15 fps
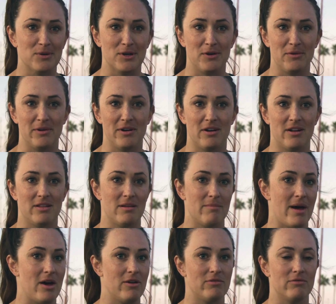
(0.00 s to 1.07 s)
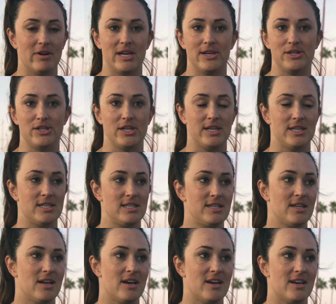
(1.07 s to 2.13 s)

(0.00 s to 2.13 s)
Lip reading: we're going on, the mountain ranges,